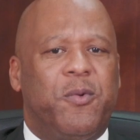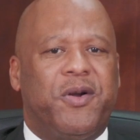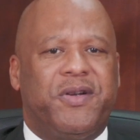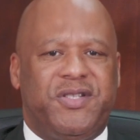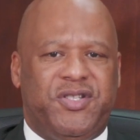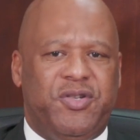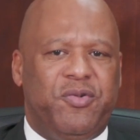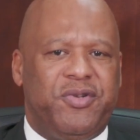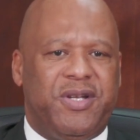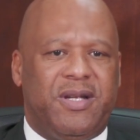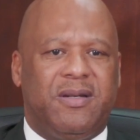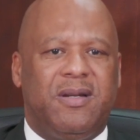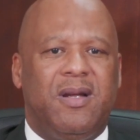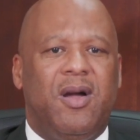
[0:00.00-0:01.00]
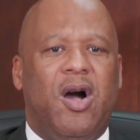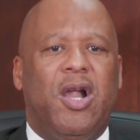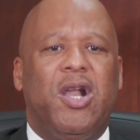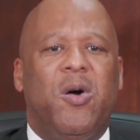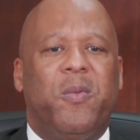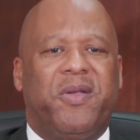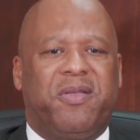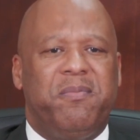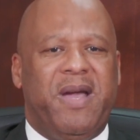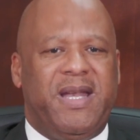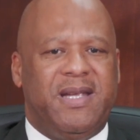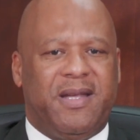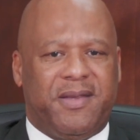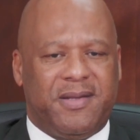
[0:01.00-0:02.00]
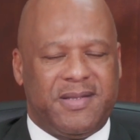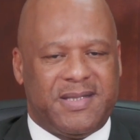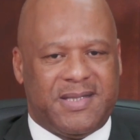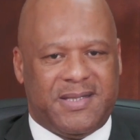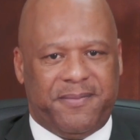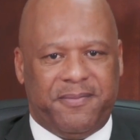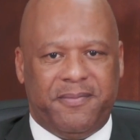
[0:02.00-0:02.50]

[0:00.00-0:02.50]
Workers Union, along with many others.